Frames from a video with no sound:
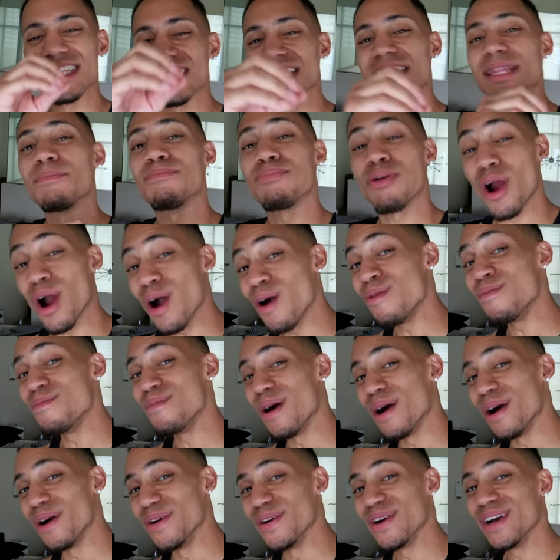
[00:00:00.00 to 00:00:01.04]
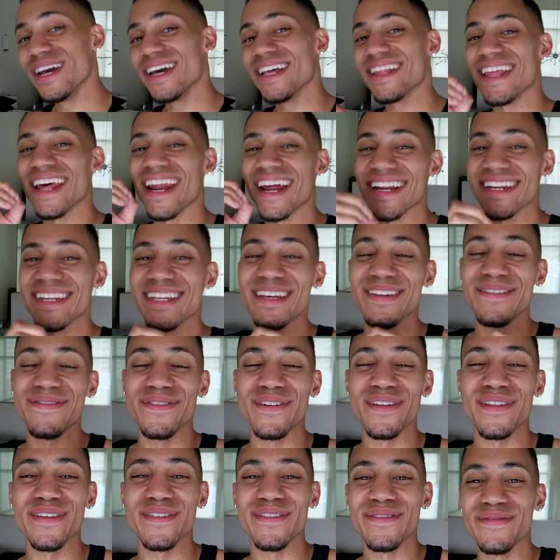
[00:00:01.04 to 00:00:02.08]
To see the promo that I
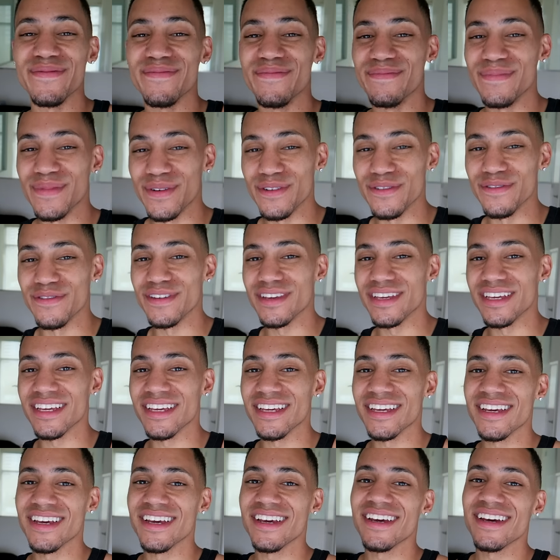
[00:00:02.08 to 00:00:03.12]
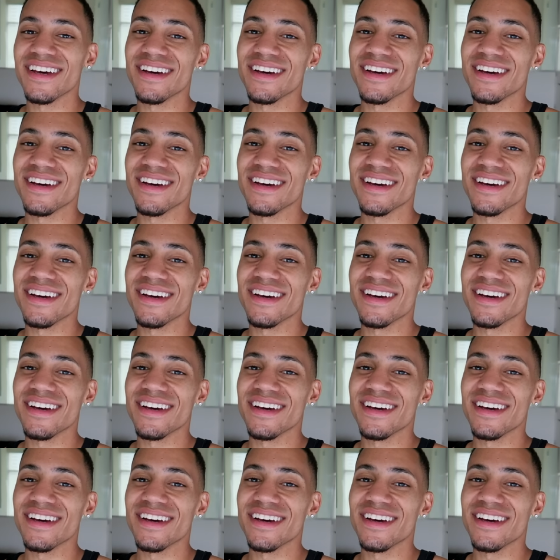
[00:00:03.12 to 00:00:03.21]
did for the movie